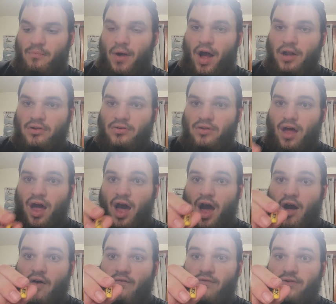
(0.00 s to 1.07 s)
bottle
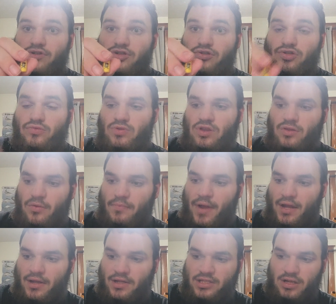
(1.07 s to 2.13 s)
of juice with the
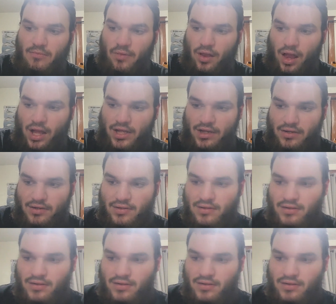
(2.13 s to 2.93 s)
Bendy symbol on it.